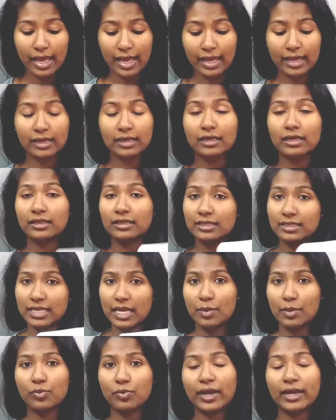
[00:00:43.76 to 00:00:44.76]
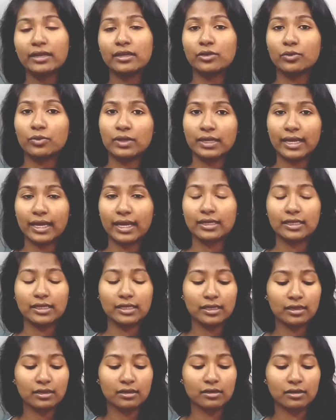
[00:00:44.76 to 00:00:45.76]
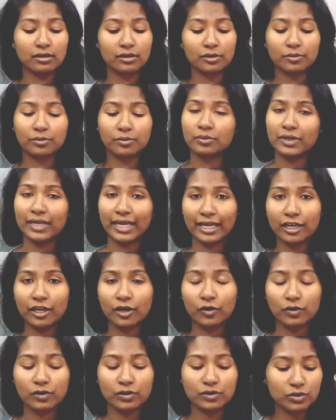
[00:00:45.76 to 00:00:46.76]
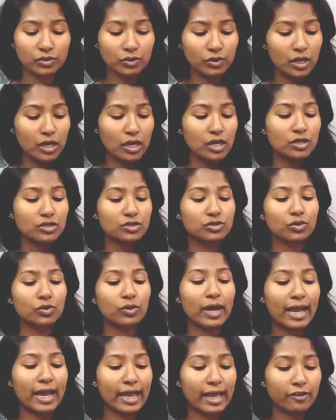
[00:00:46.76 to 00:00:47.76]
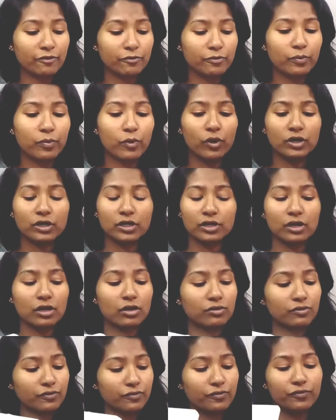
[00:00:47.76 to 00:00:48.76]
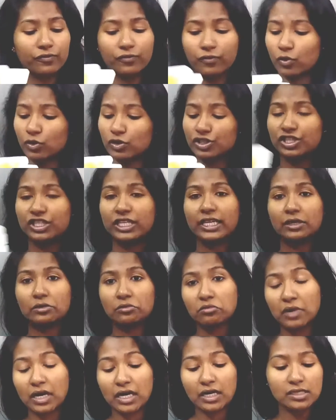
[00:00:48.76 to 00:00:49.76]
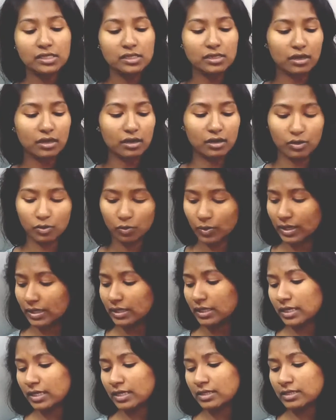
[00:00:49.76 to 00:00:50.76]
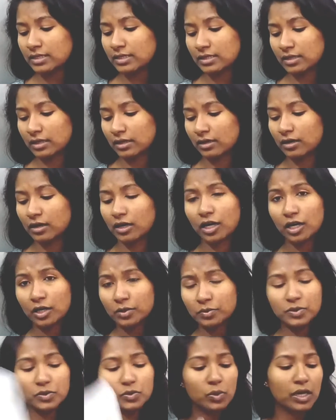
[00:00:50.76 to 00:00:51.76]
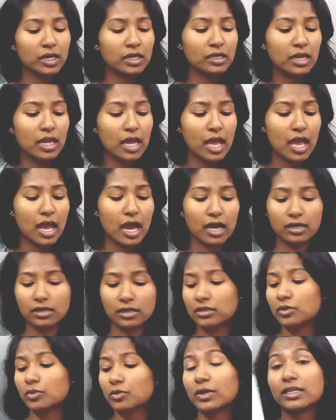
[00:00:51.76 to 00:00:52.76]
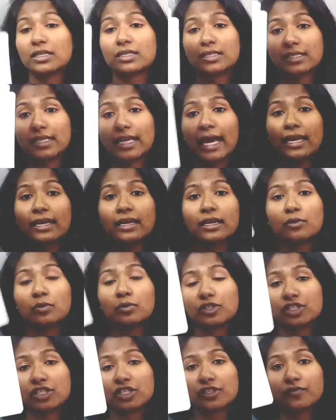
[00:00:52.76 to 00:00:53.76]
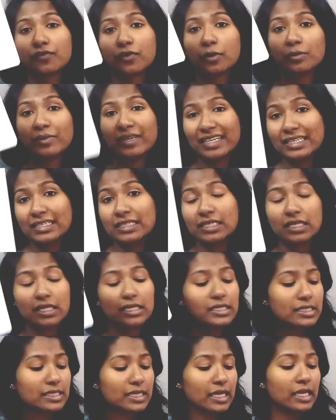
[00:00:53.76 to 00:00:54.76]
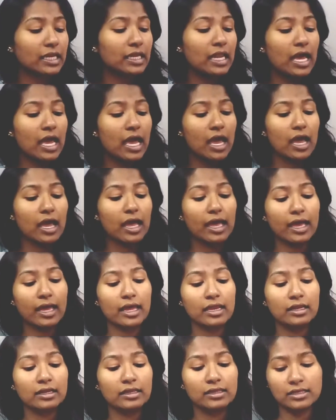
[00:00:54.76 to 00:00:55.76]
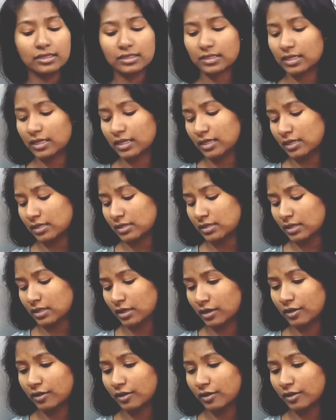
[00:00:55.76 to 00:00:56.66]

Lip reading: and the same brand you will get in Nykaa also. So I have bought around 4 sheet masks. One is herbs one, another one is carrot, which is from its skin, and this is